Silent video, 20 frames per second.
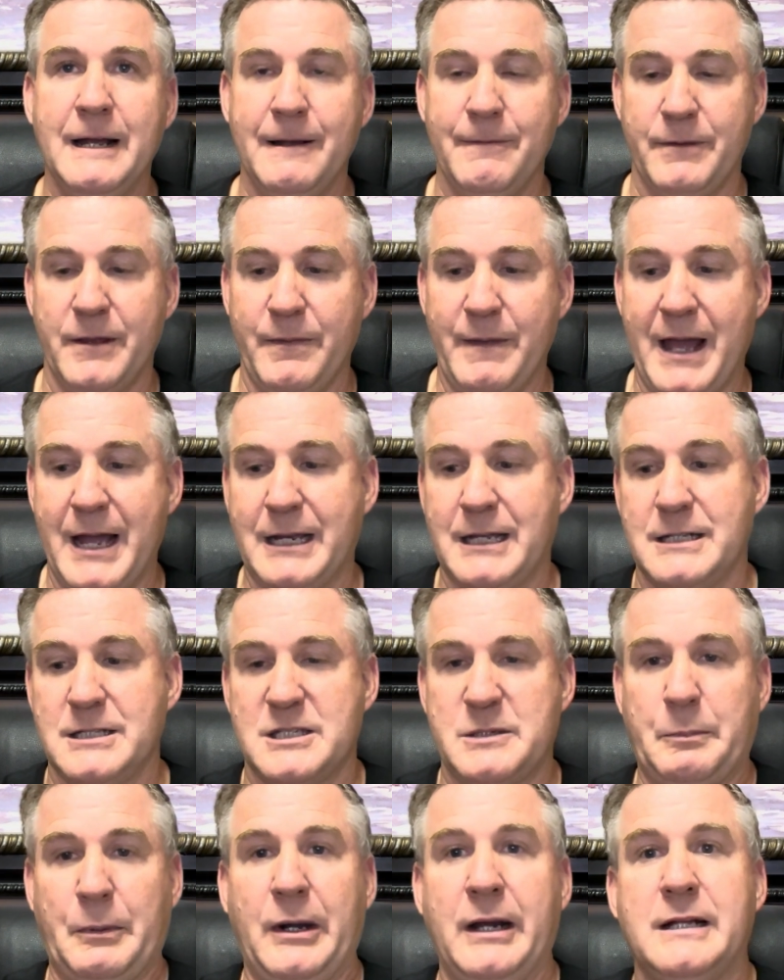then that can
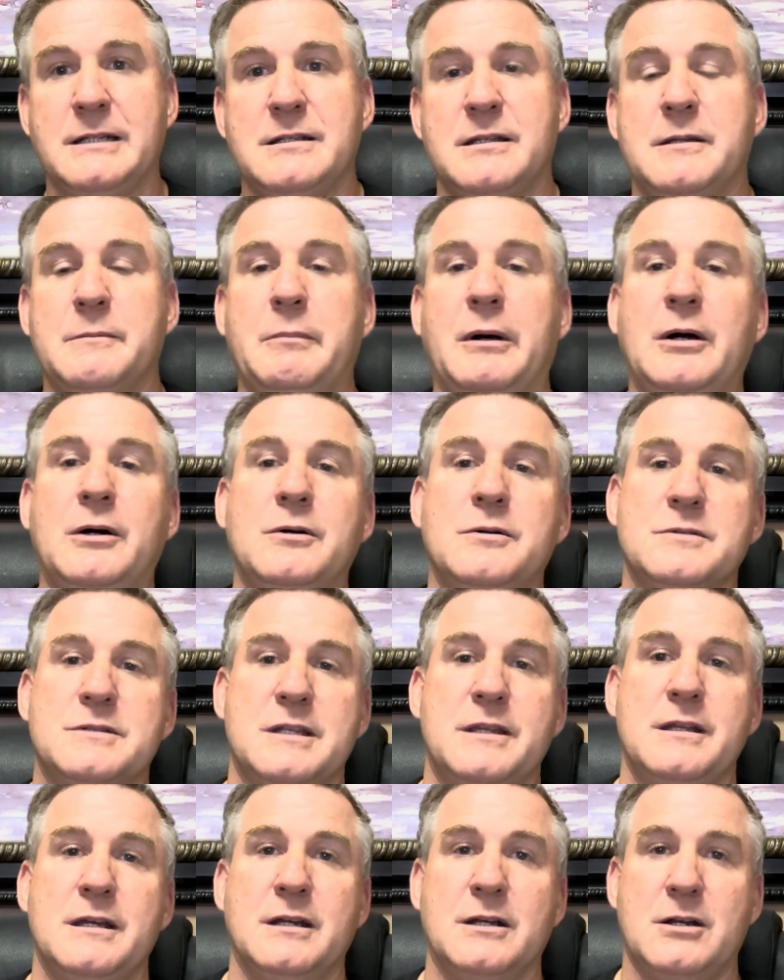spread to the bones
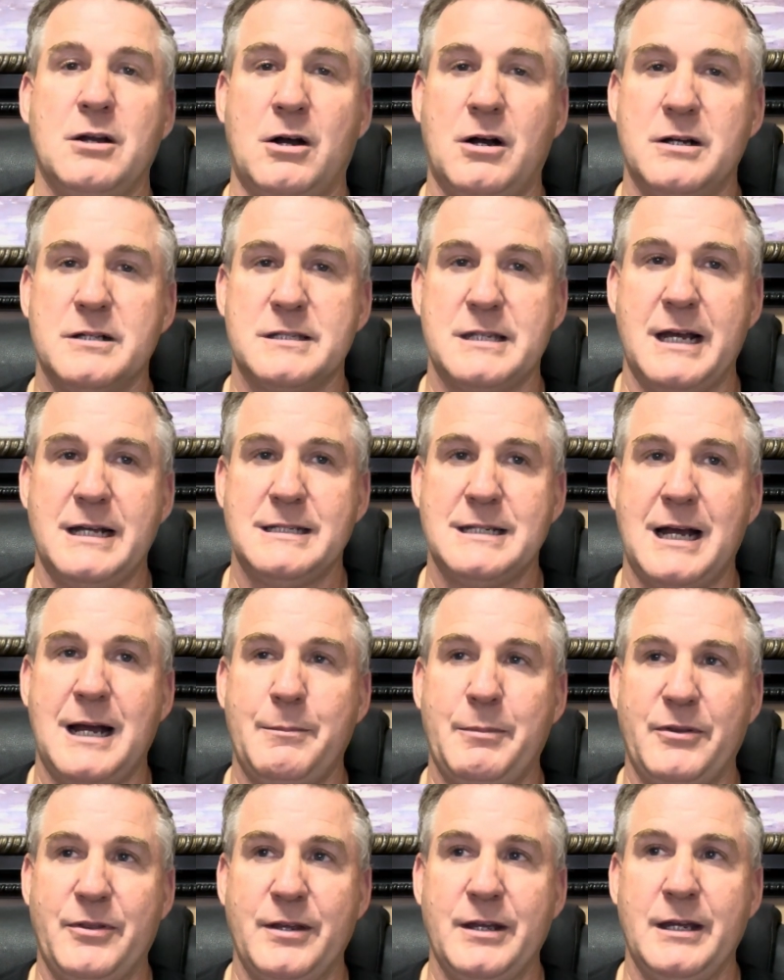and then cause that
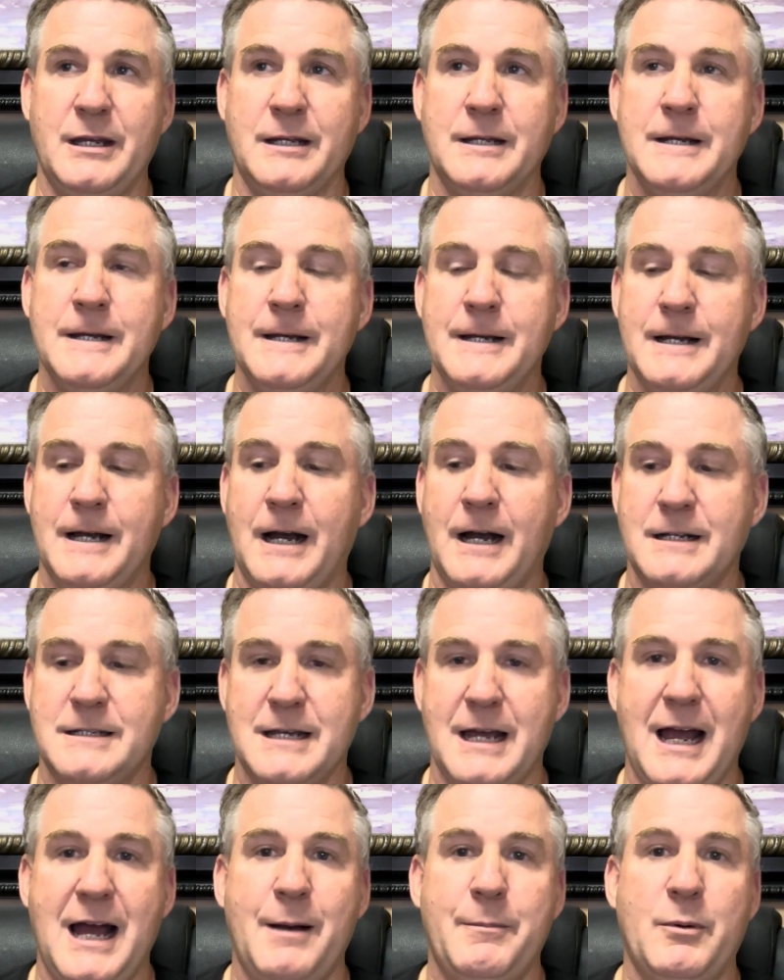type of thing uh, to
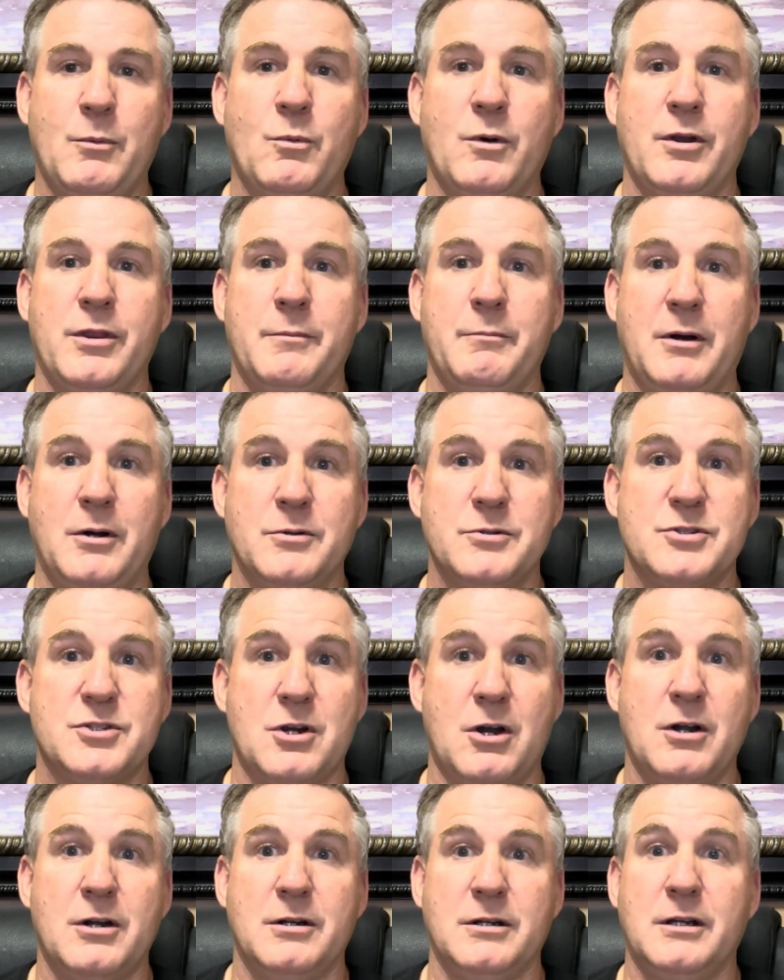happen where the bones
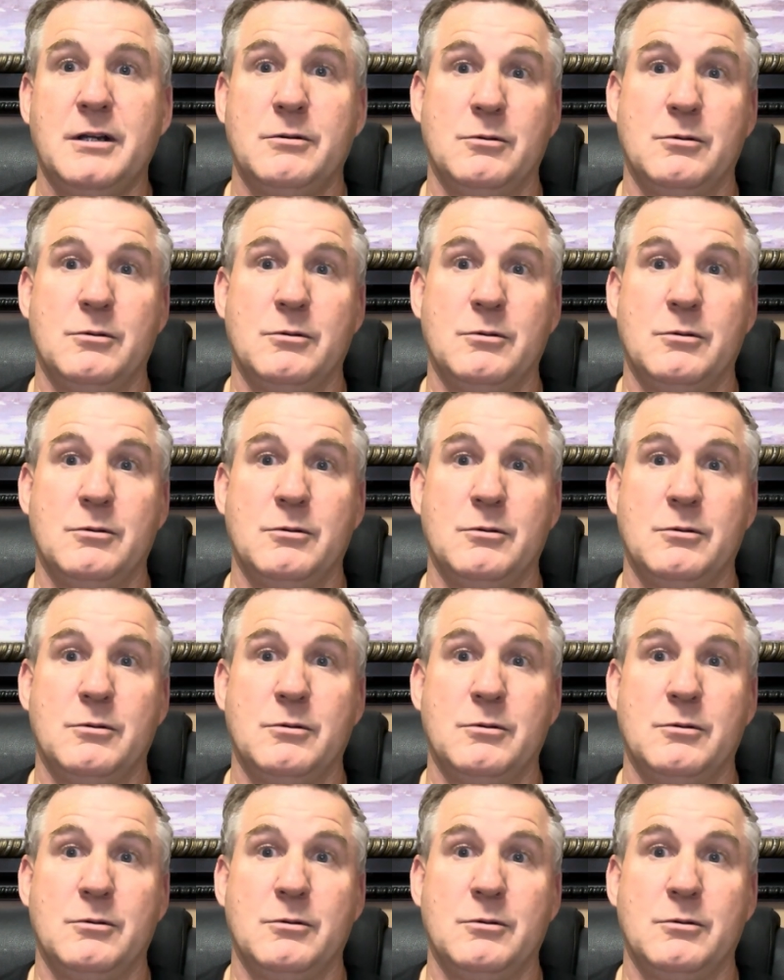start